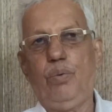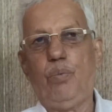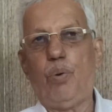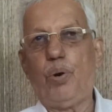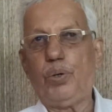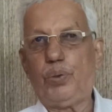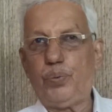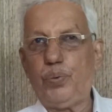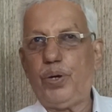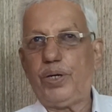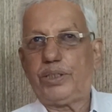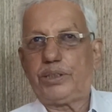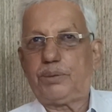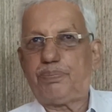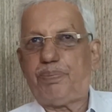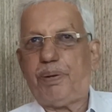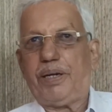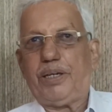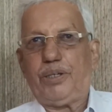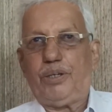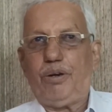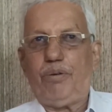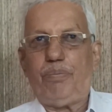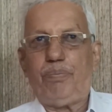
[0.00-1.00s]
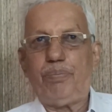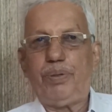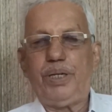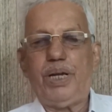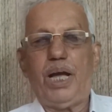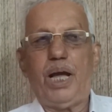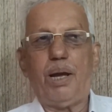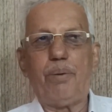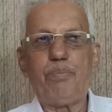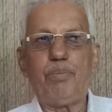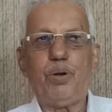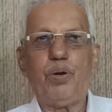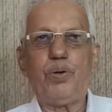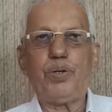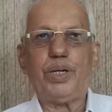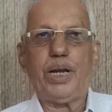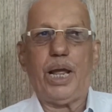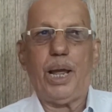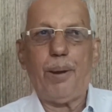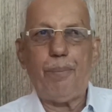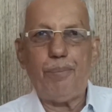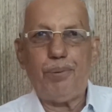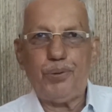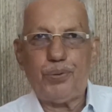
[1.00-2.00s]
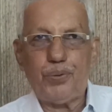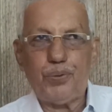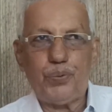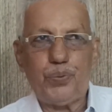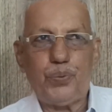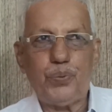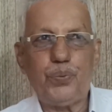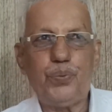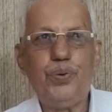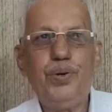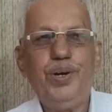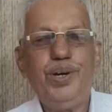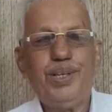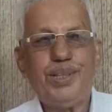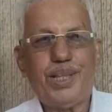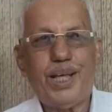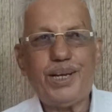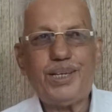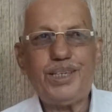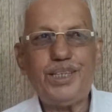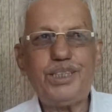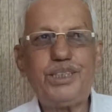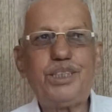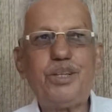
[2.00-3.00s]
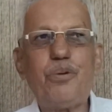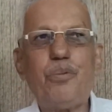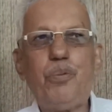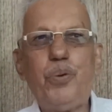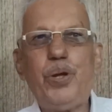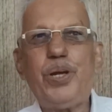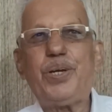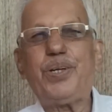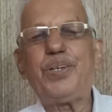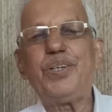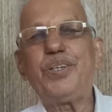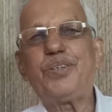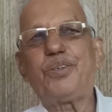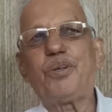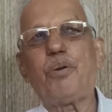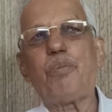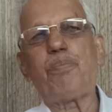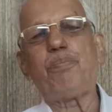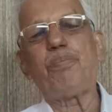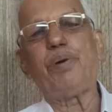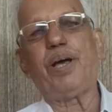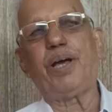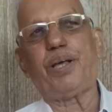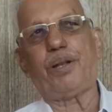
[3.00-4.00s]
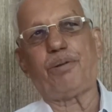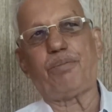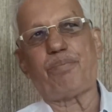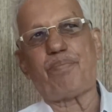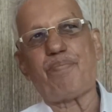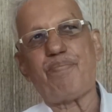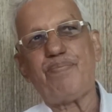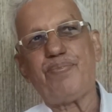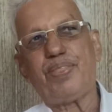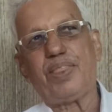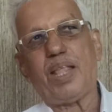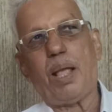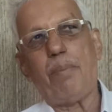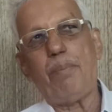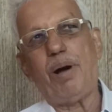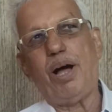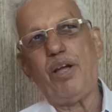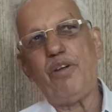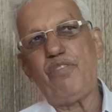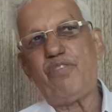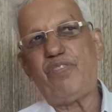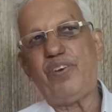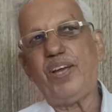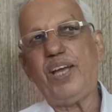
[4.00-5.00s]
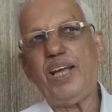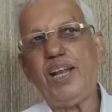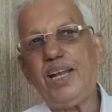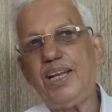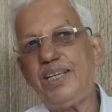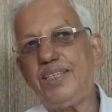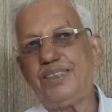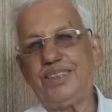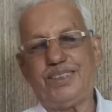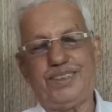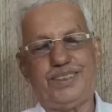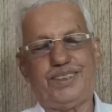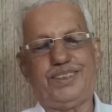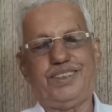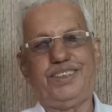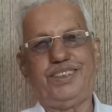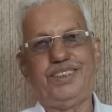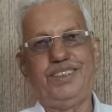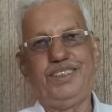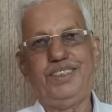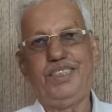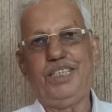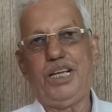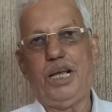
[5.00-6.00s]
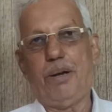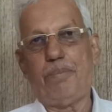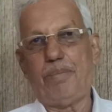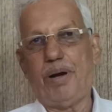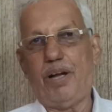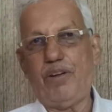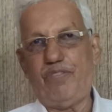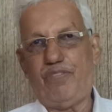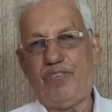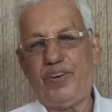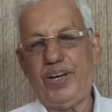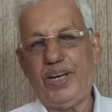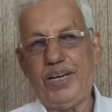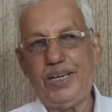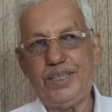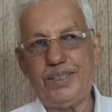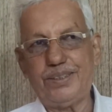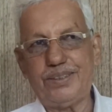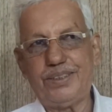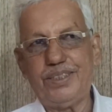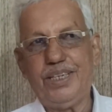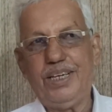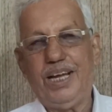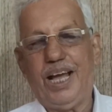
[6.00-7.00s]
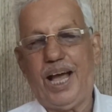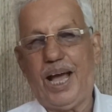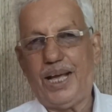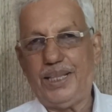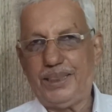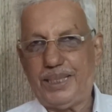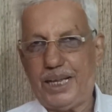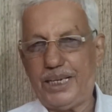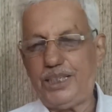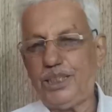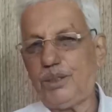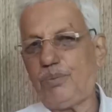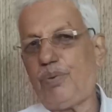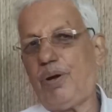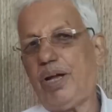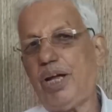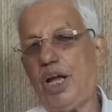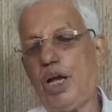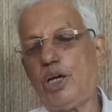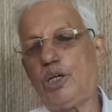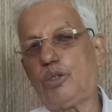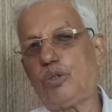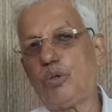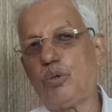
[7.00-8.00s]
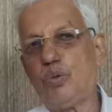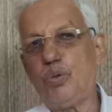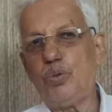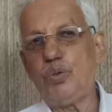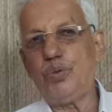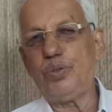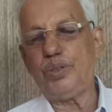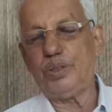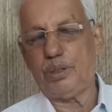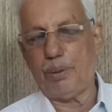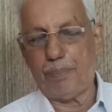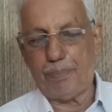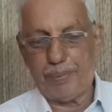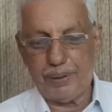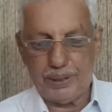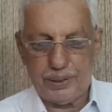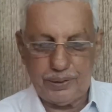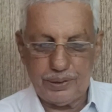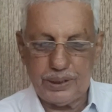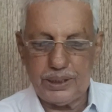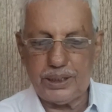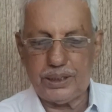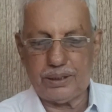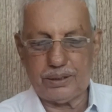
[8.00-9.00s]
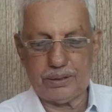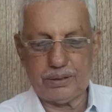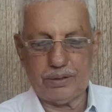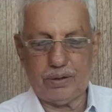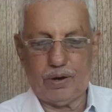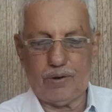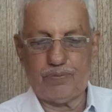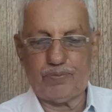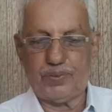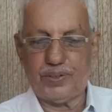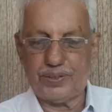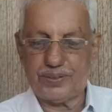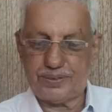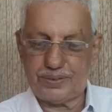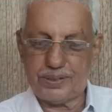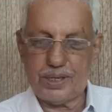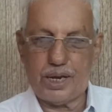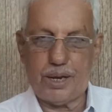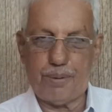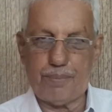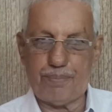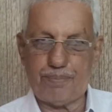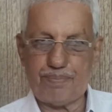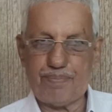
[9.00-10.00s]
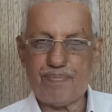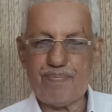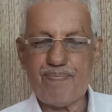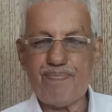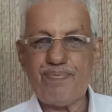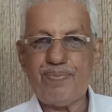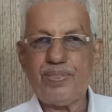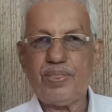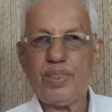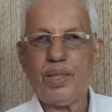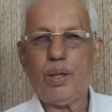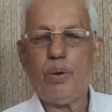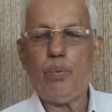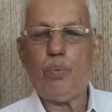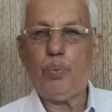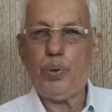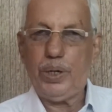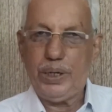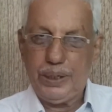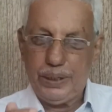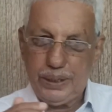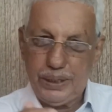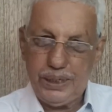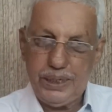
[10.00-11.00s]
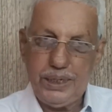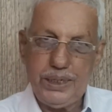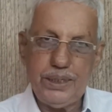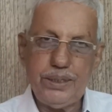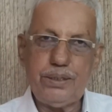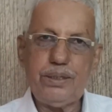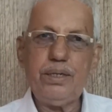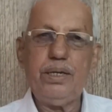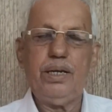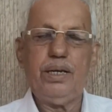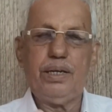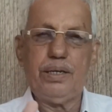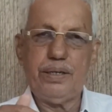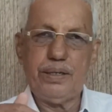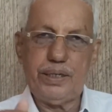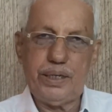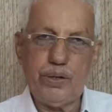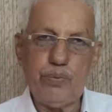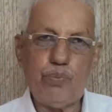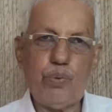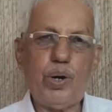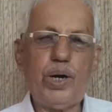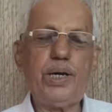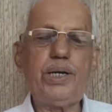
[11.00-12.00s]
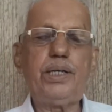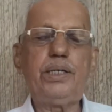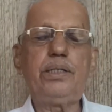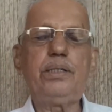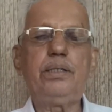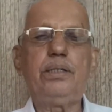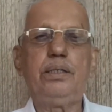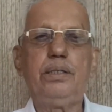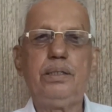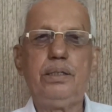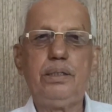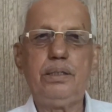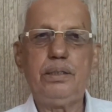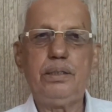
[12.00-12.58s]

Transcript: What you expect of me, I am not able to do. That is the weakness of man. My failures. And that is why I told you in the beginning of the psalm, we need divine